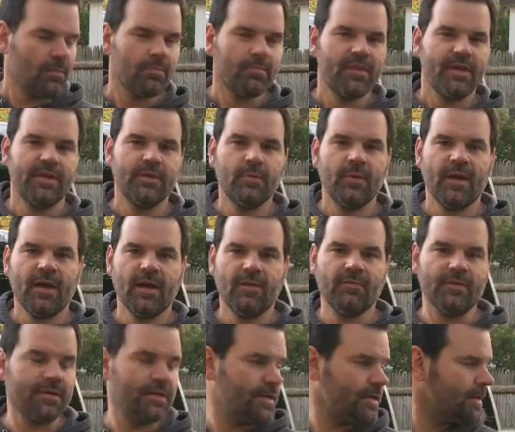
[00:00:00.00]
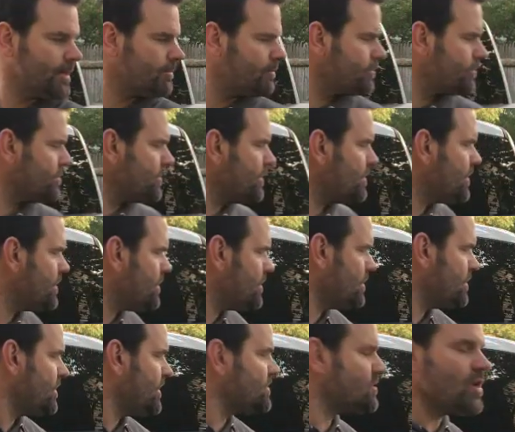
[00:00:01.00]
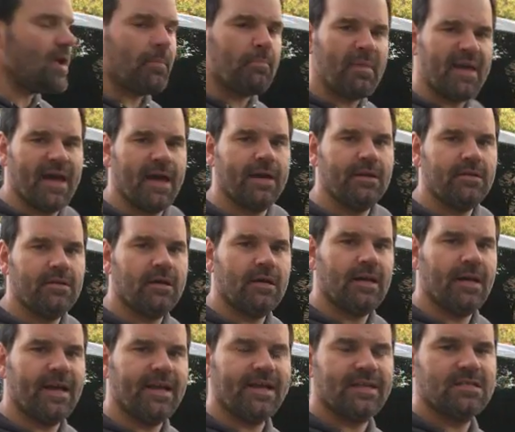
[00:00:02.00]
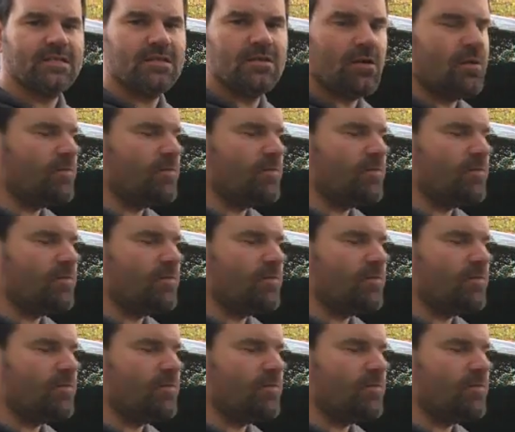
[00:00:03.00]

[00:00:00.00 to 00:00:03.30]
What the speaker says: there you have it. It's not bad. I guess, you know,